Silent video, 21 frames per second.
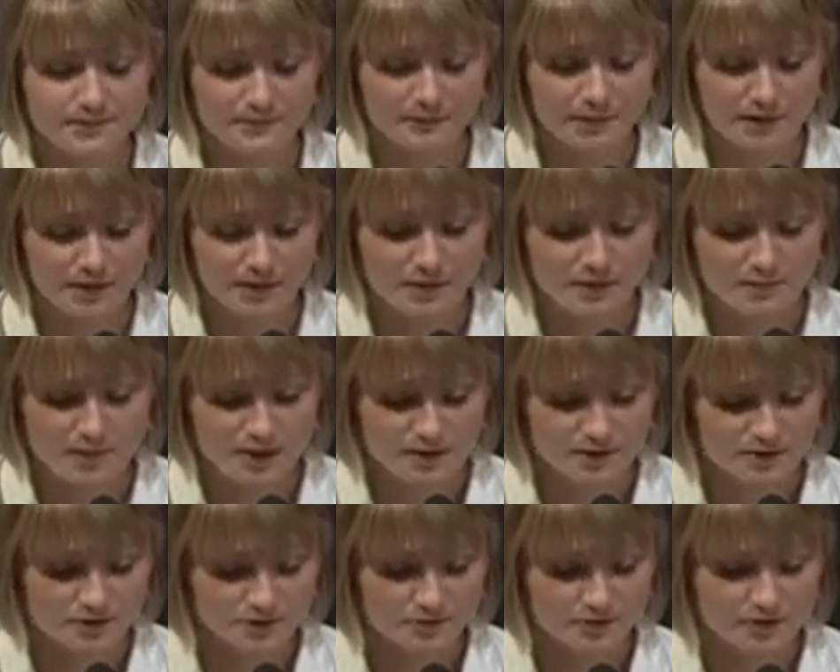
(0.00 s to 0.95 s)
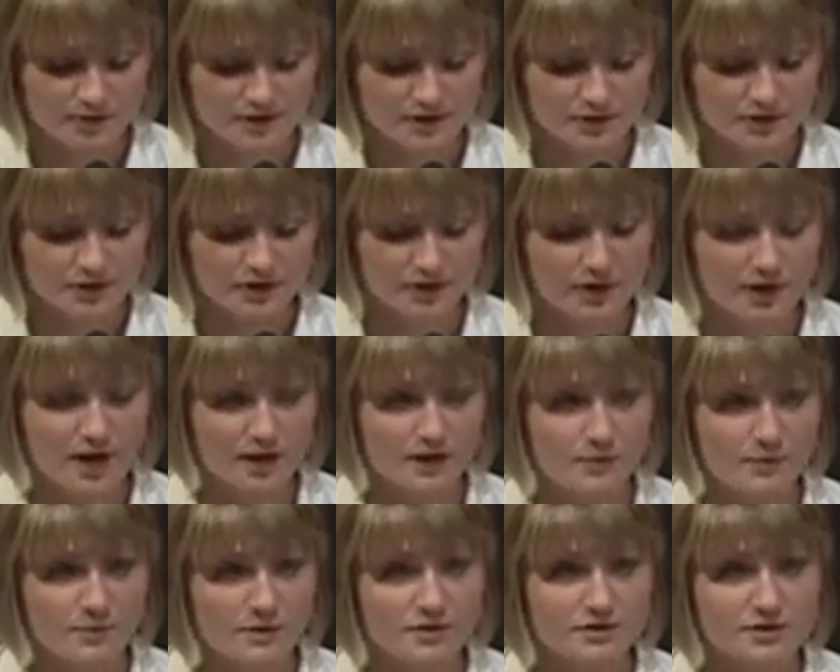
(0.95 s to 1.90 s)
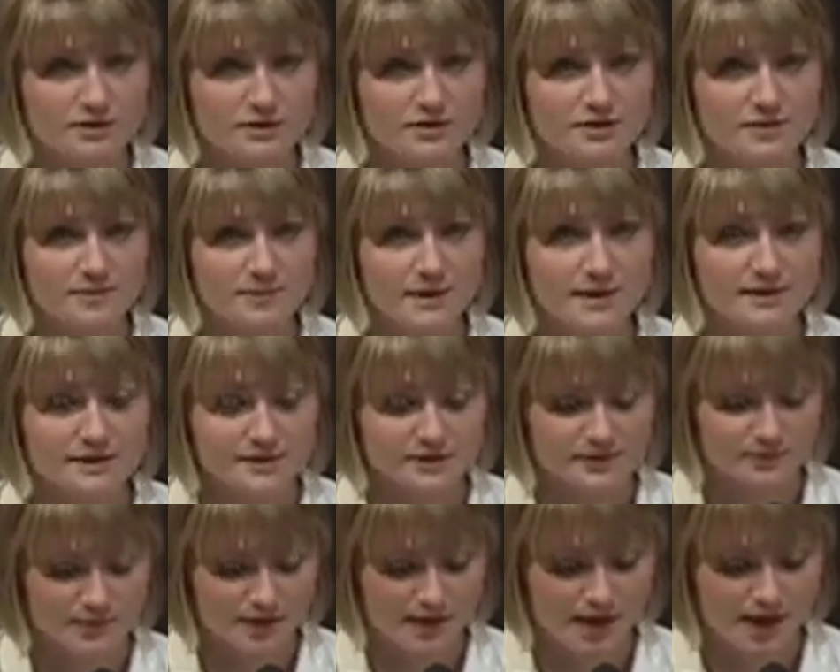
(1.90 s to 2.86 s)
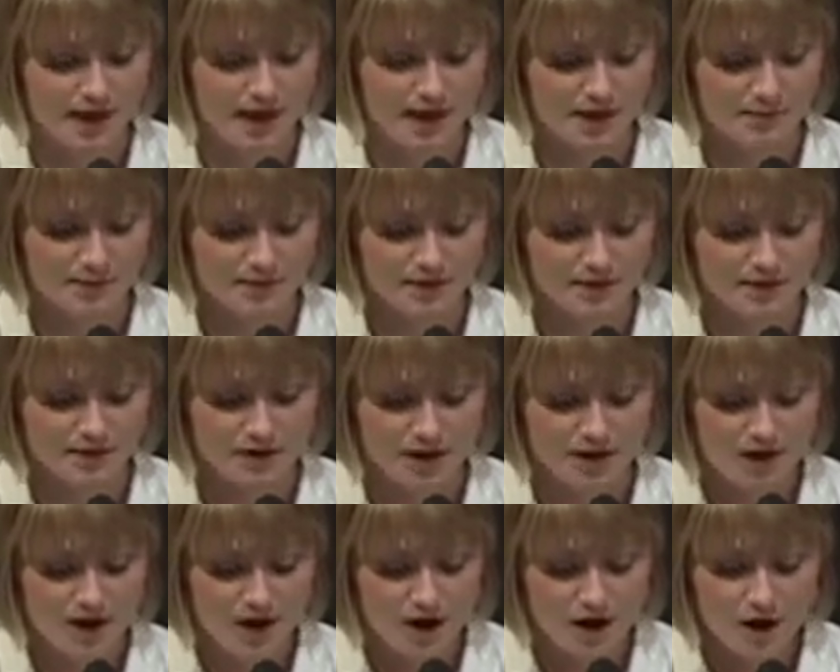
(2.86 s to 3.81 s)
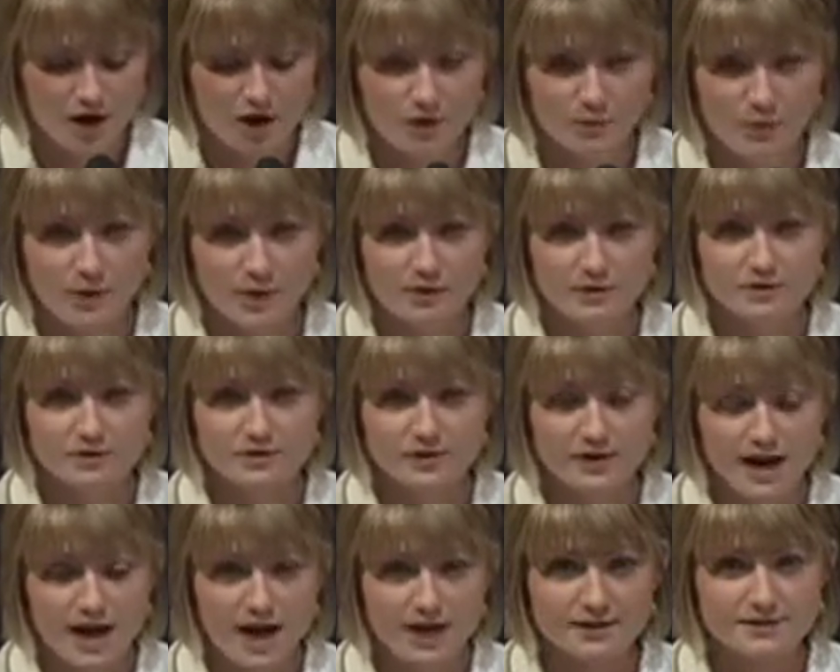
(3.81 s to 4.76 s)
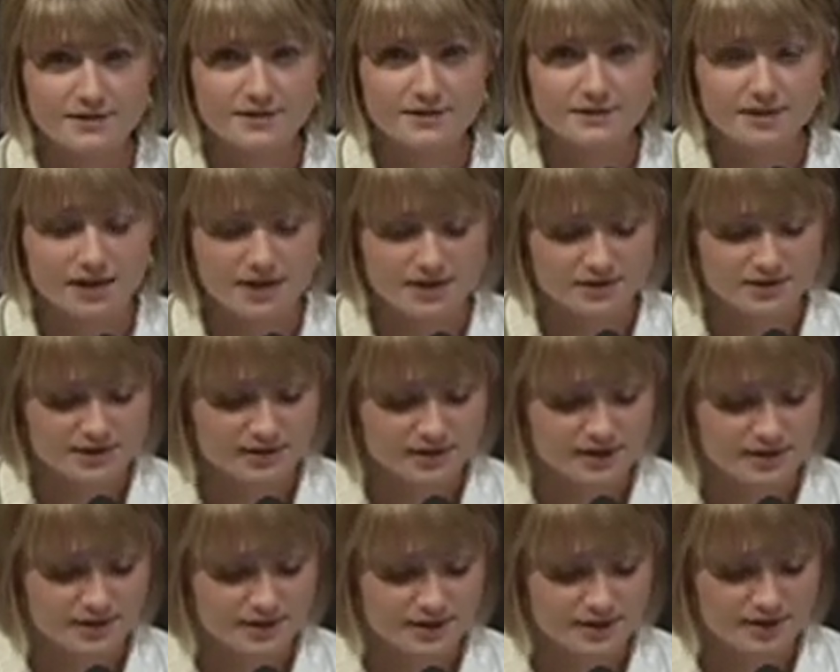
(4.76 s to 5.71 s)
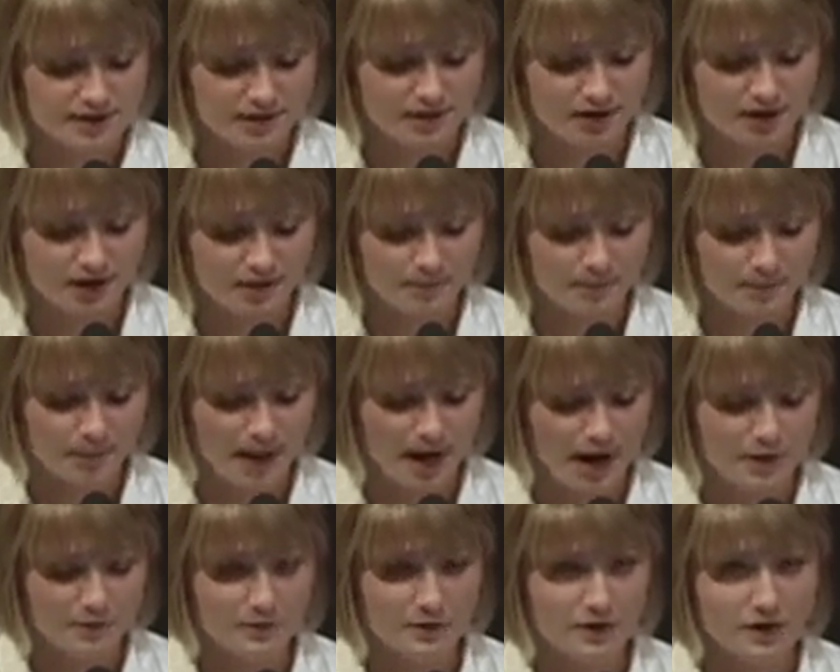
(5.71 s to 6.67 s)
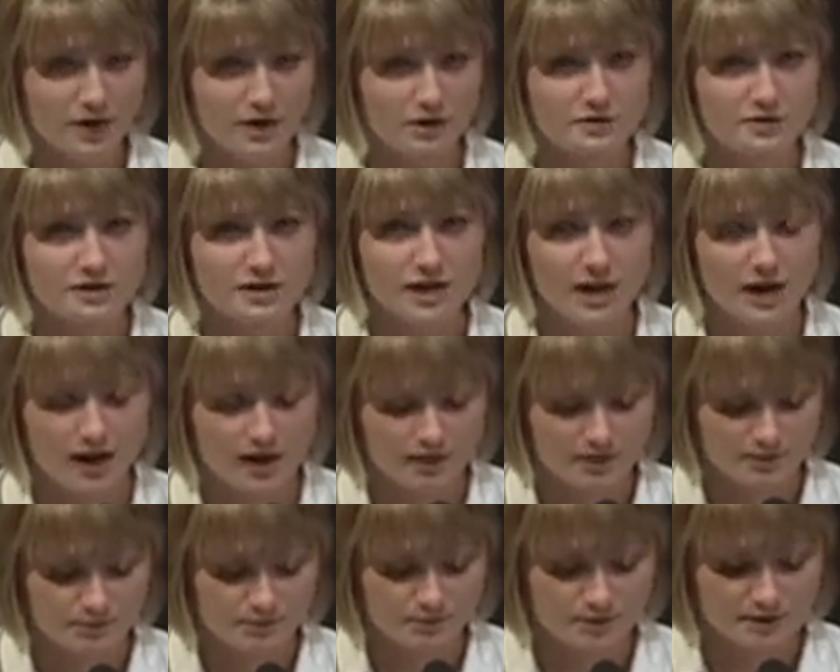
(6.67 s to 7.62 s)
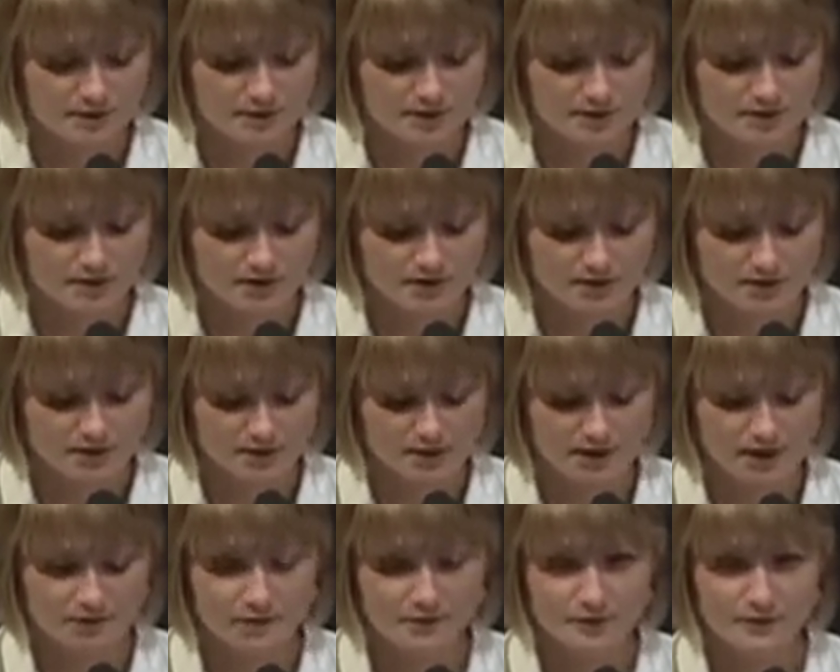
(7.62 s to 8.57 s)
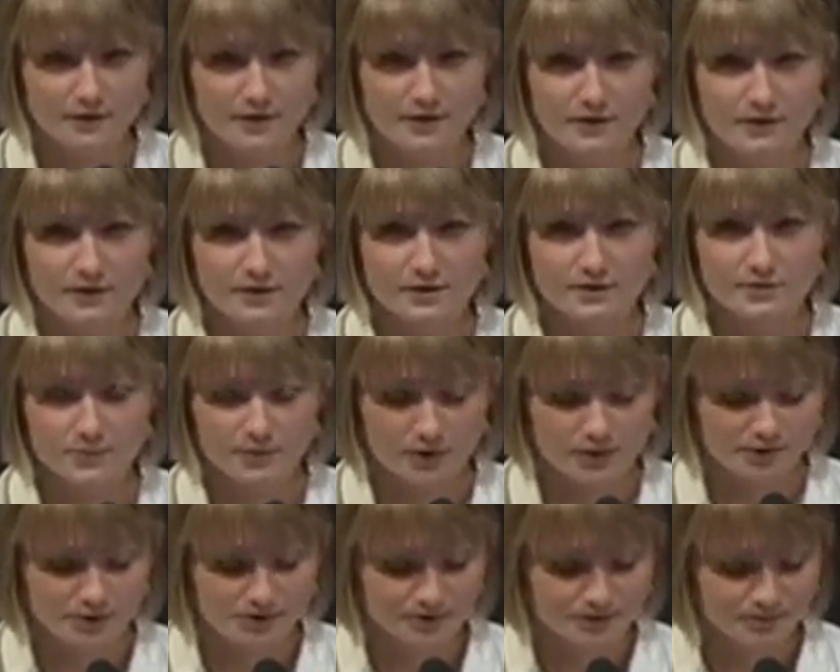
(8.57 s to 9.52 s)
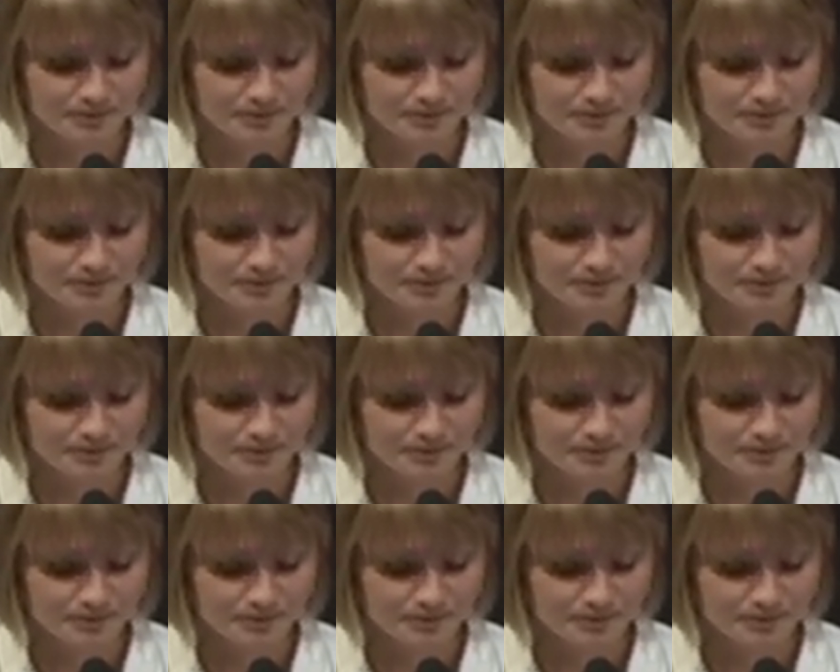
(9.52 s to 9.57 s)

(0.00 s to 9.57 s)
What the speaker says: and the mental, physical, and emotional spaces we inhabit, her poetry asks us to consider how we negotiate and position ourselves within these worlds.